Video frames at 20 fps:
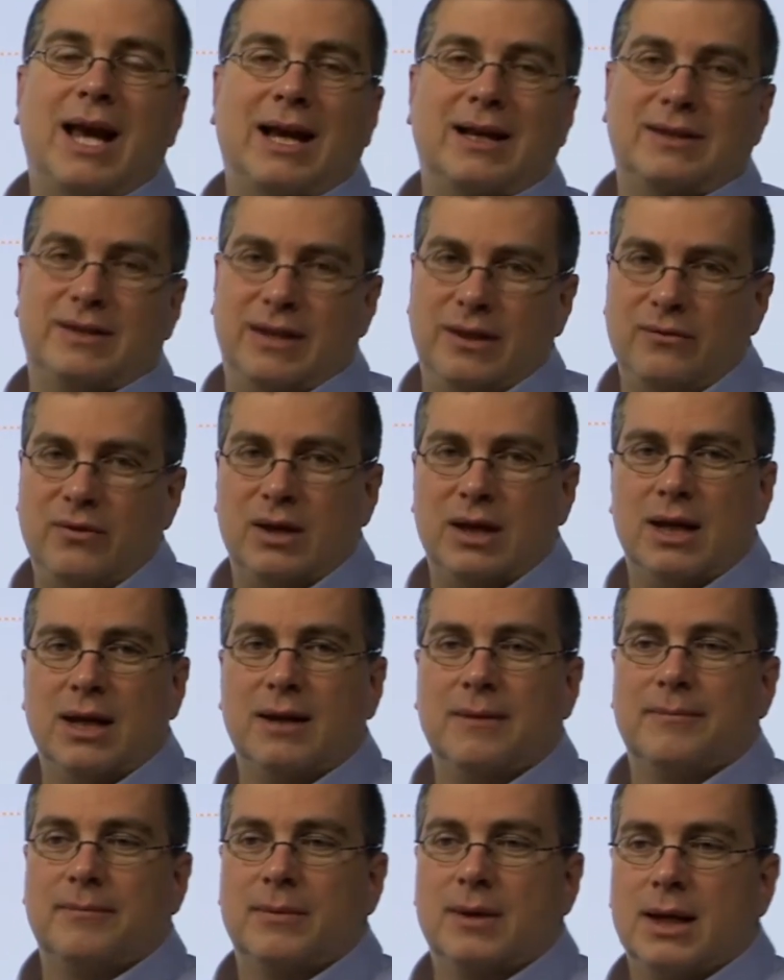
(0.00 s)

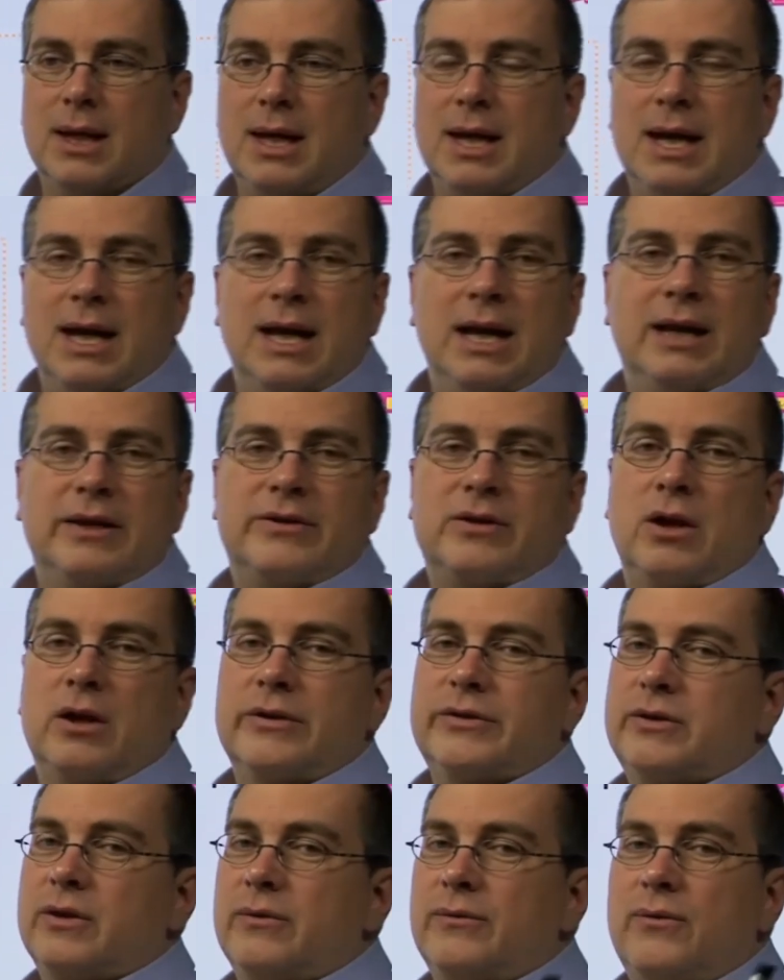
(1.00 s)
activity. It's
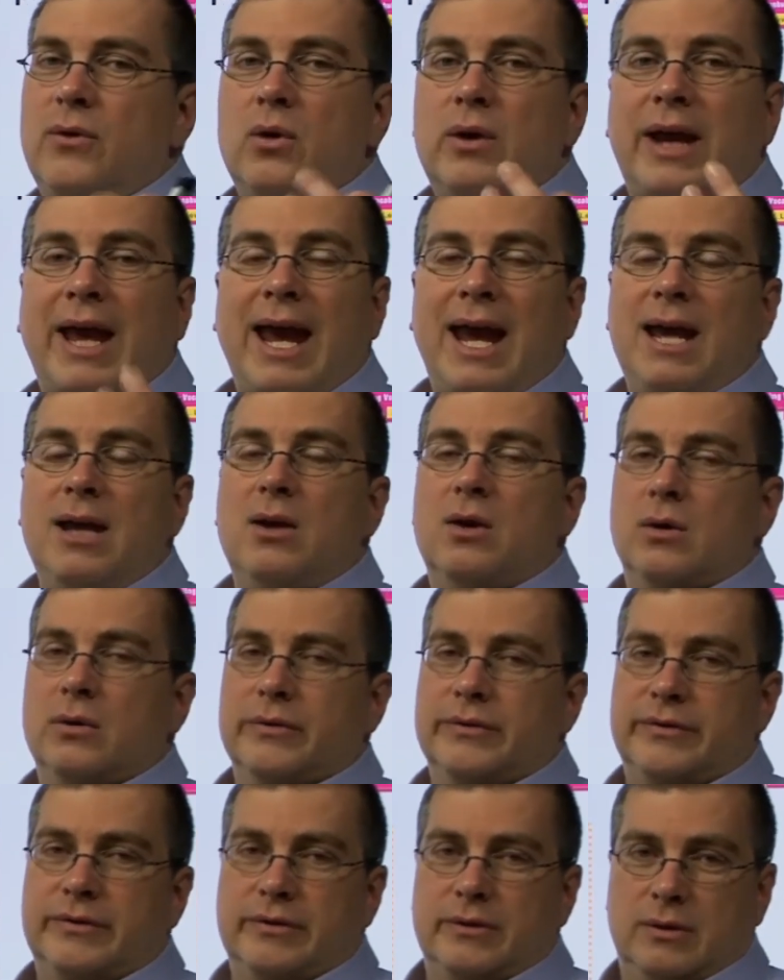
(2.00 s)
also
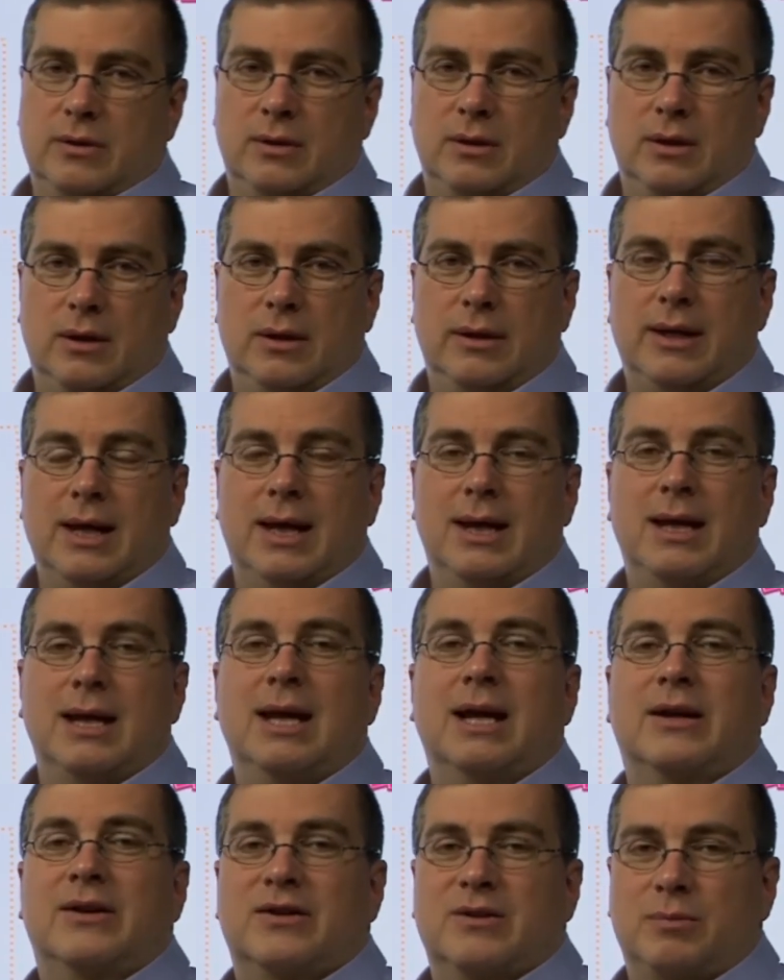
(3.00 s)
volcanoes that
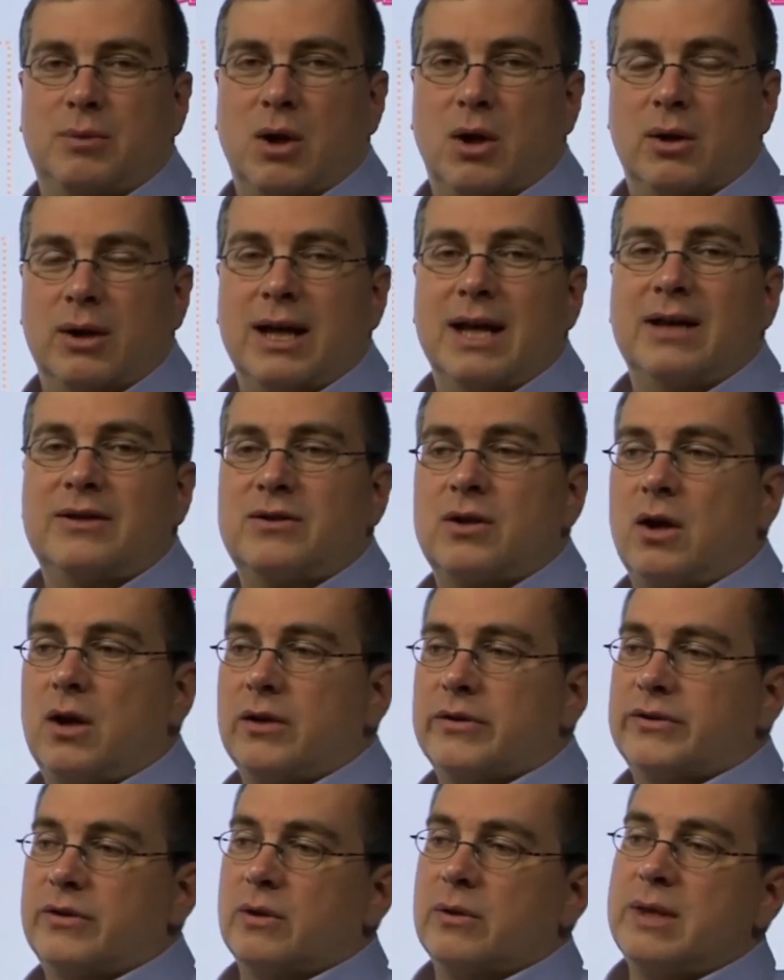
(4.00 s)
explode. It's
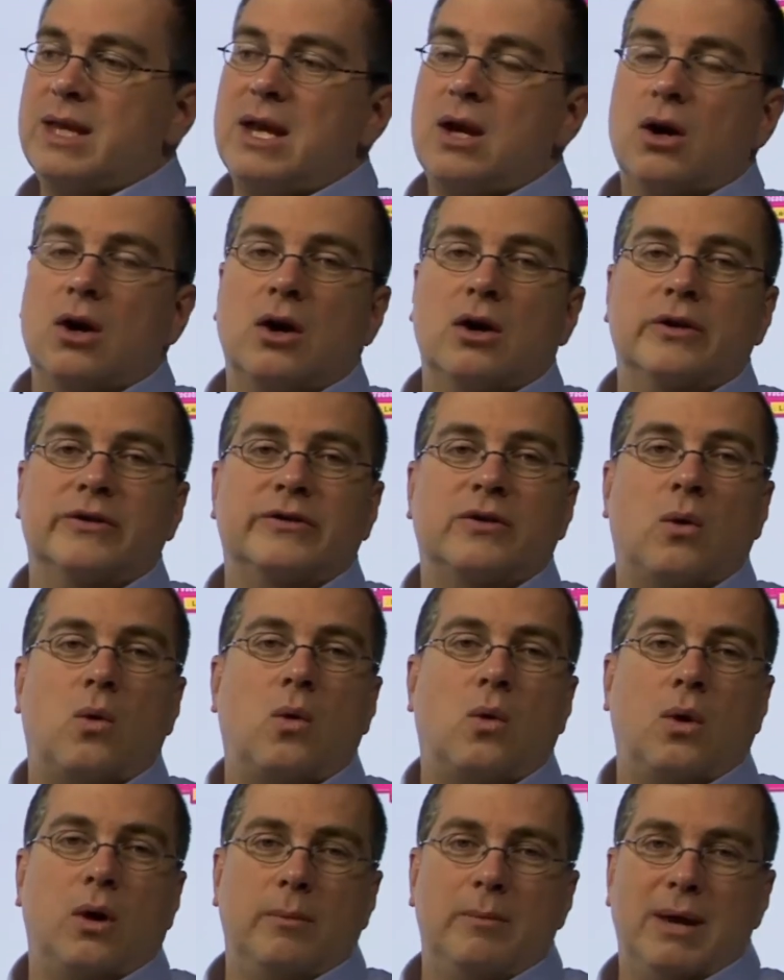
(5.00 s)
also the Earth's
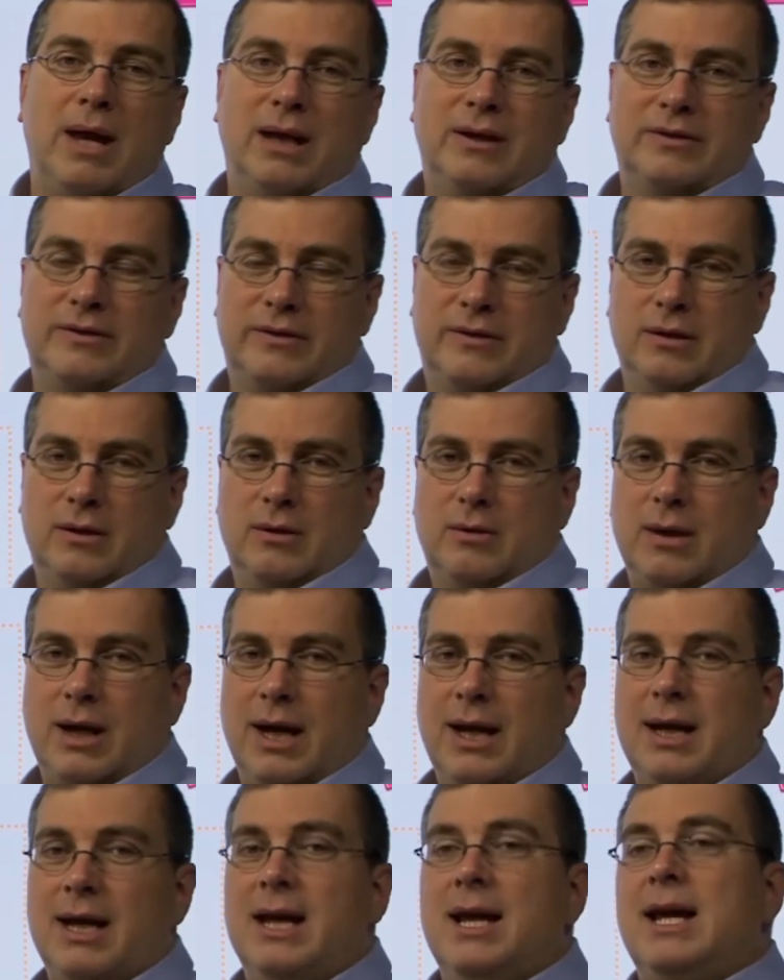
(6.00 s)
orbit,
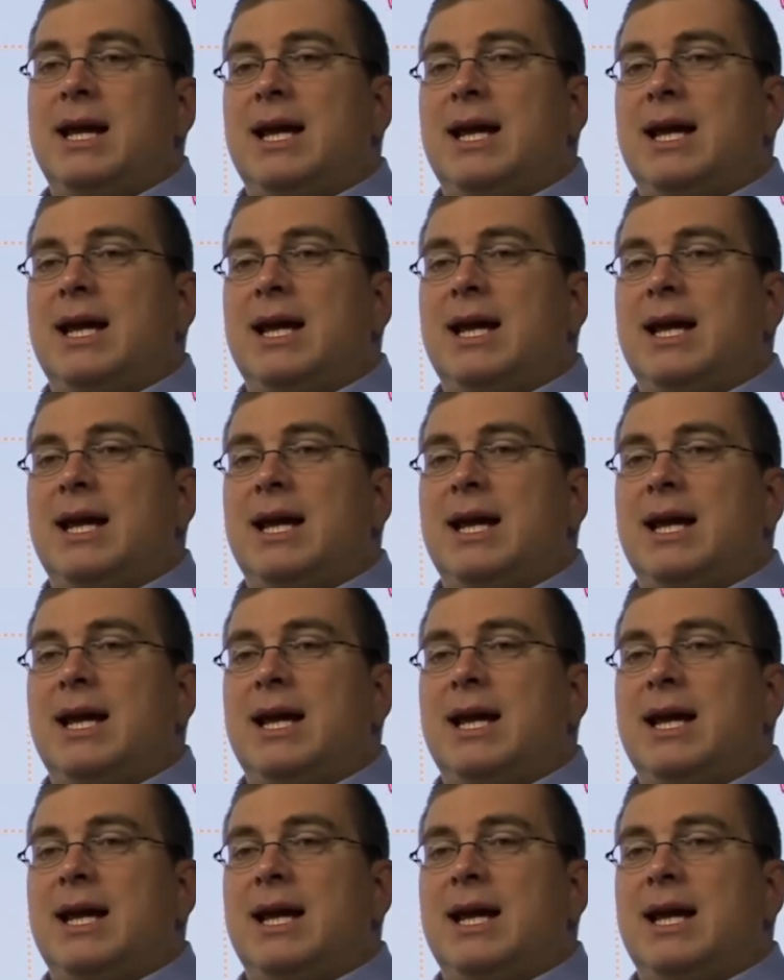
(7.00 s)
right?